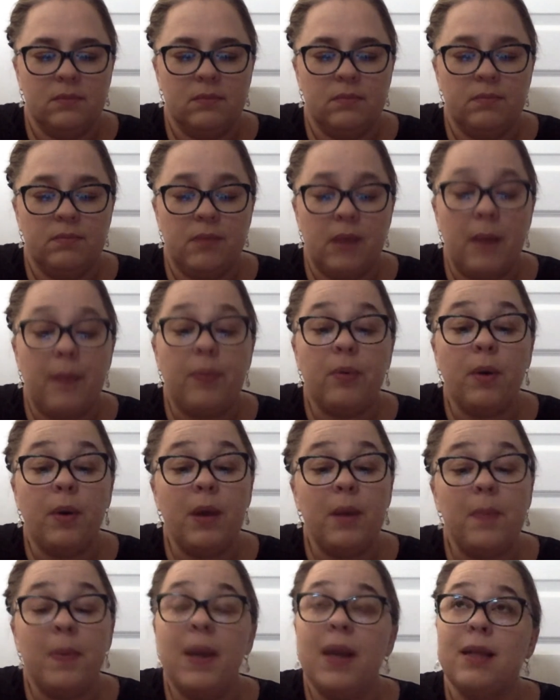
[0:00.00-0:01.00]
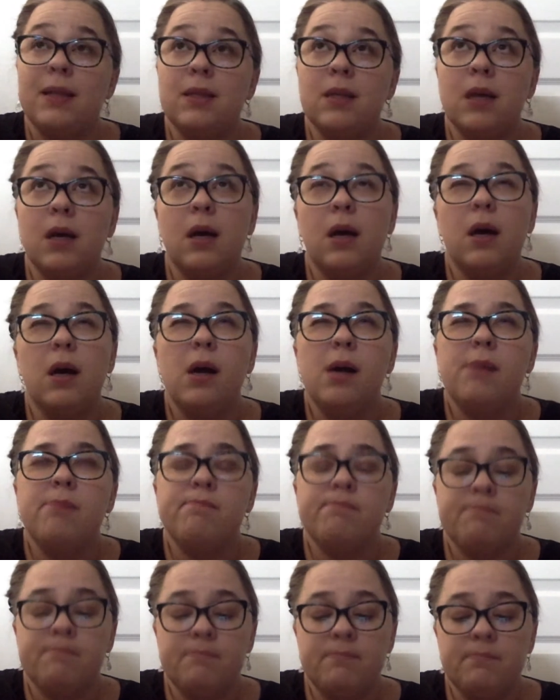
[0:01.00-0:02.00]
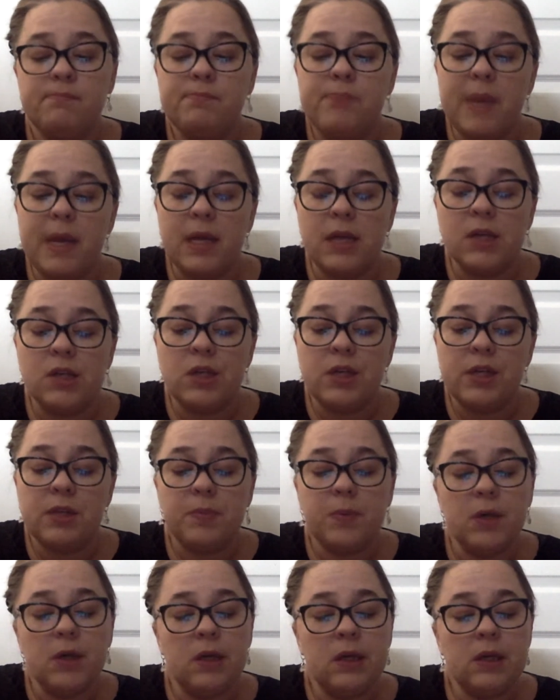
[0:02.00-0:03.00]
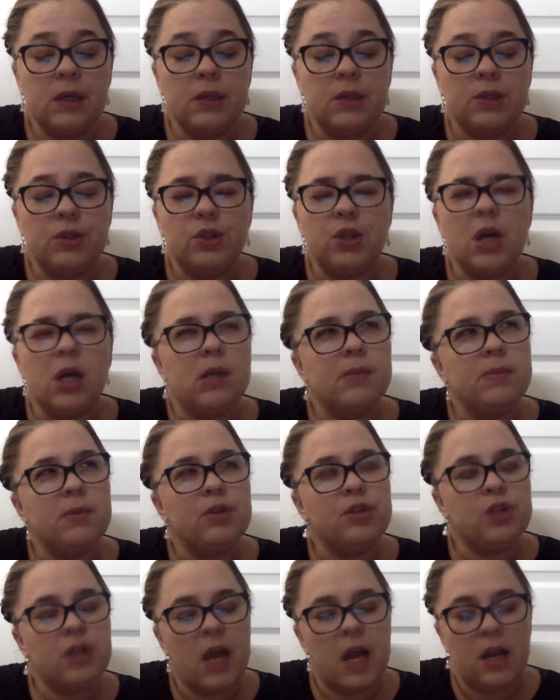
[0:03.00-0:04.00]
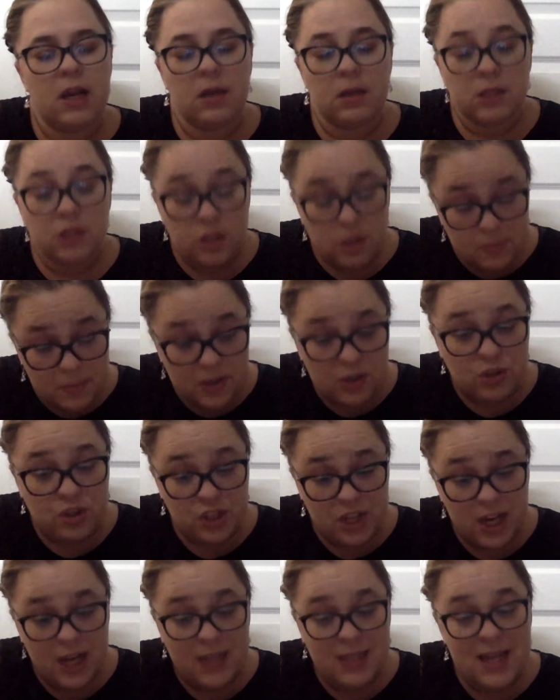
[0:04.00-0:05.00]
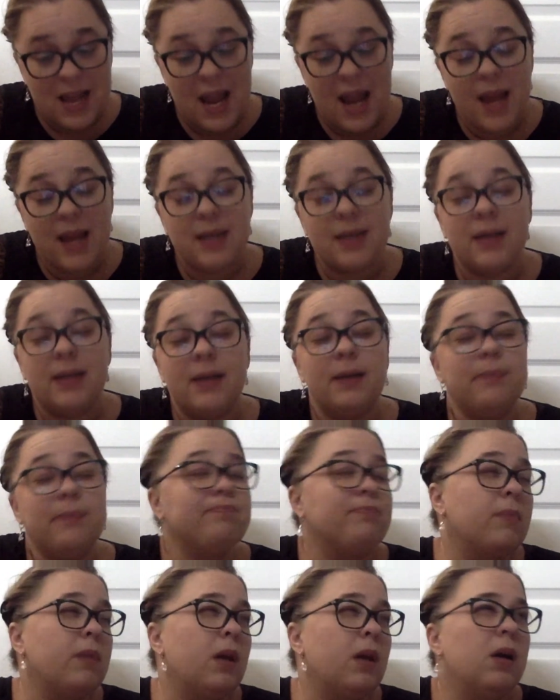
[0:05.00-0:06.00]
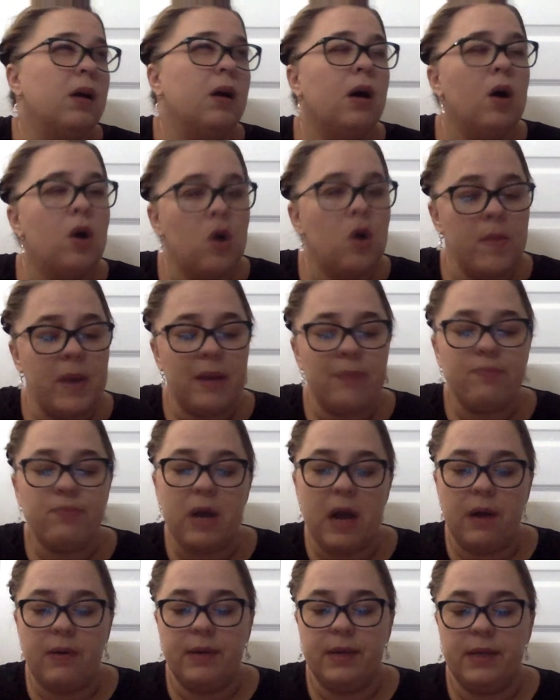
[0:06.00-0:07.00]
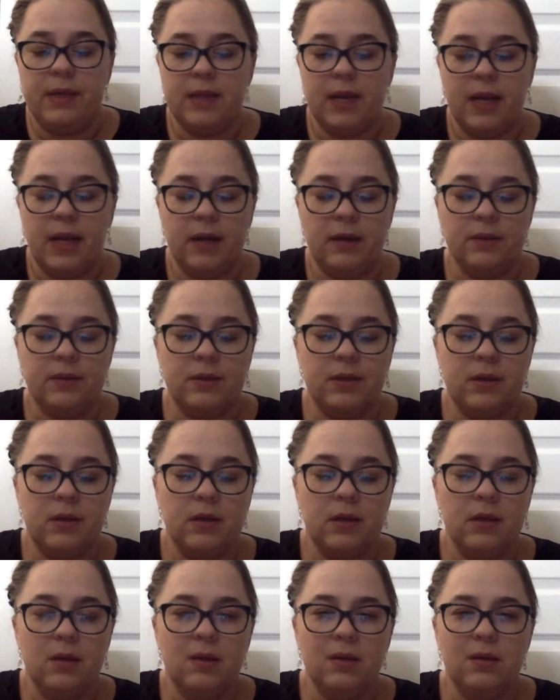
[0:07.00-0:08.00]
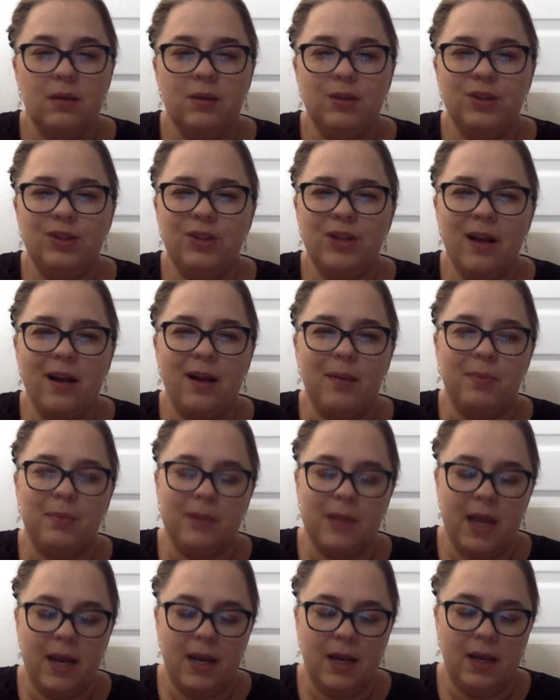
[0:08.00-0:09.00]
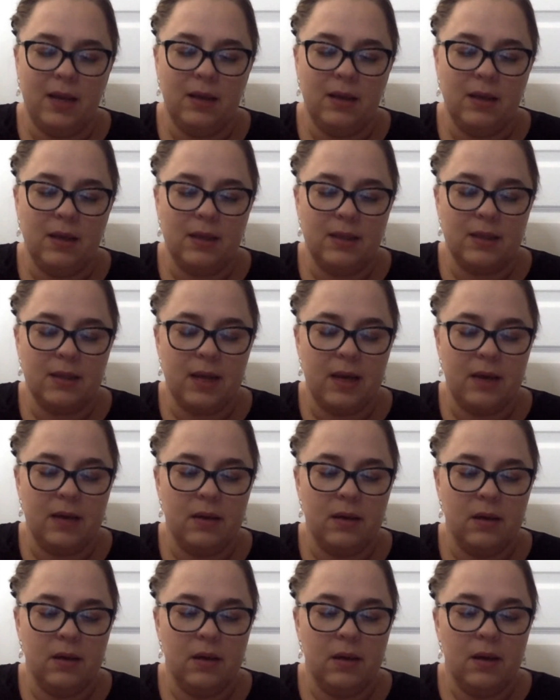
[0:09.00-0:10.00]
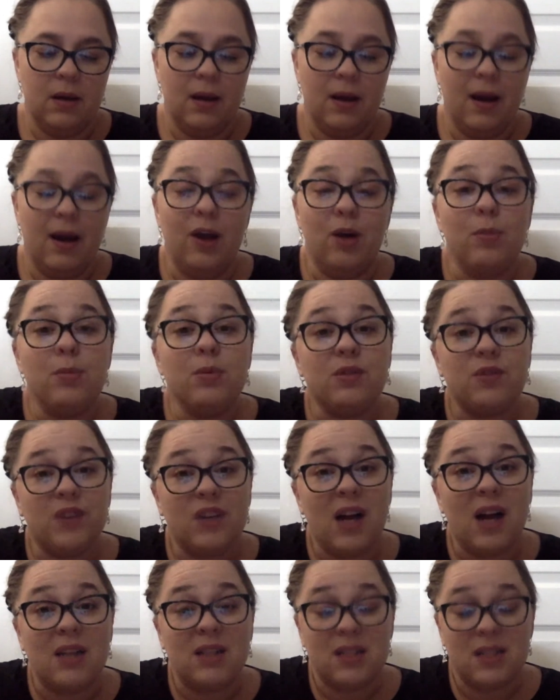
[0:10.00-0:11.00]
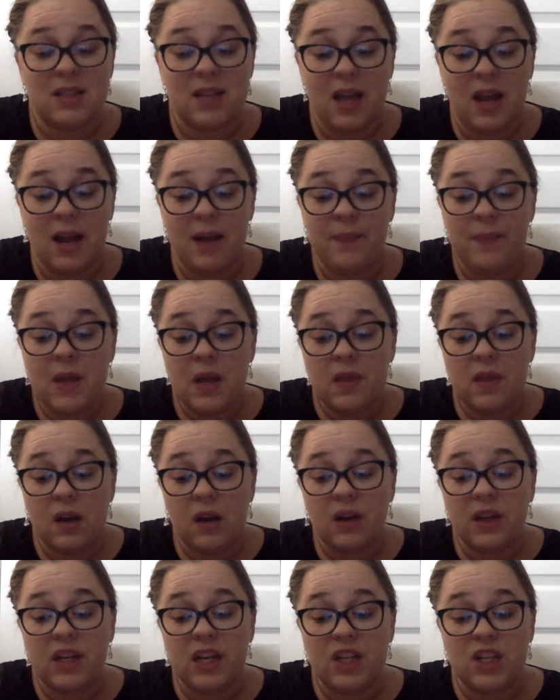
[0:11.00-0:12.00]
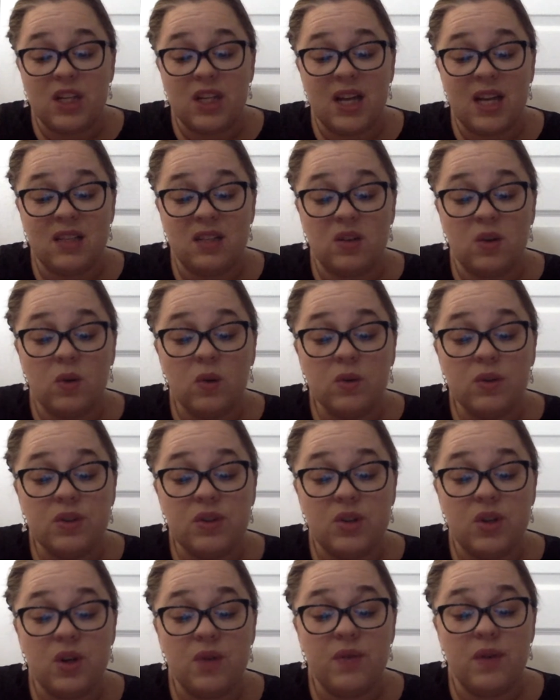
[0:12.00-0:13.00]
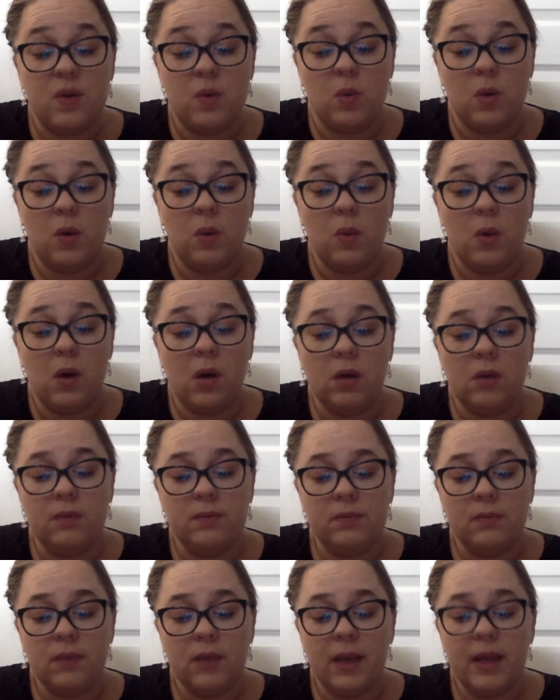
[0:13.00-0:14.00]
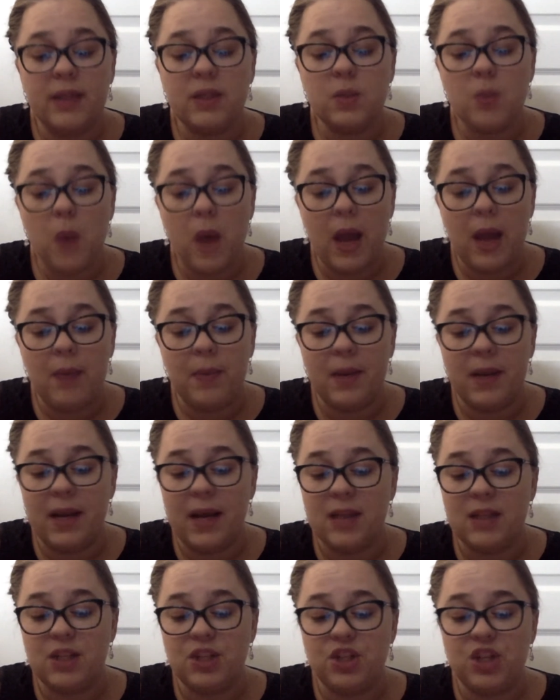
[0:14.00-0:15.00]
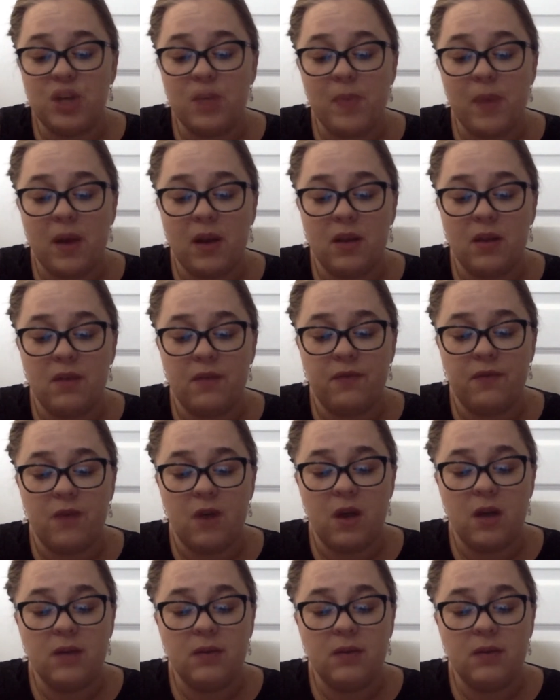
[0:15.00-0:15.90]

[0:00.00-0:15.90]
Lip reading: Pepperoni pizza, bacon cheeseburgers, chocolate milkshakes, and homemade brownies, I answered. Shut up, Lainey, he said. I almost forgot to say that our kitchen has an old stove on one wall. It's white, but it has a chip out of the front,